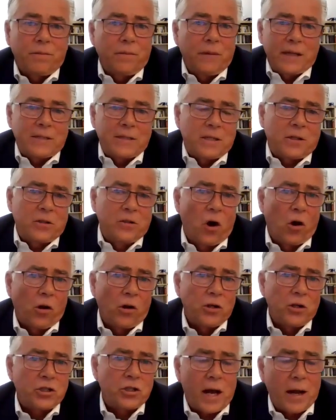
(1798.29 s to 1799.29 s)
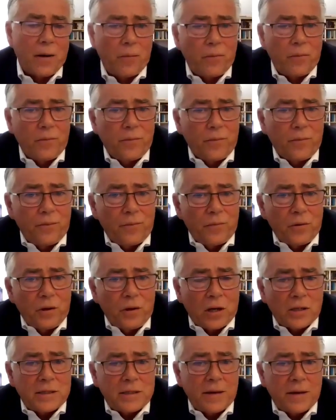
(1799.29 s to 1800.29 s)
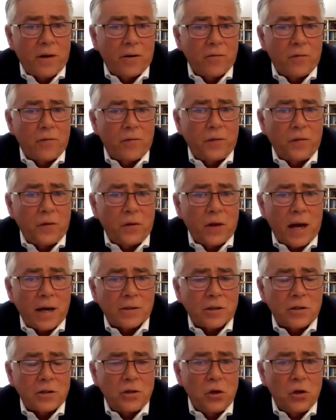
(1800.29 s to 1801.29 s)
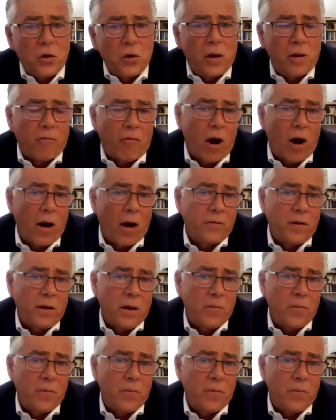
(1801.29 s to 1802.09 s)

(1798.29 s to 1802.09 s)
let's acknowledge that 750,000 newly arrived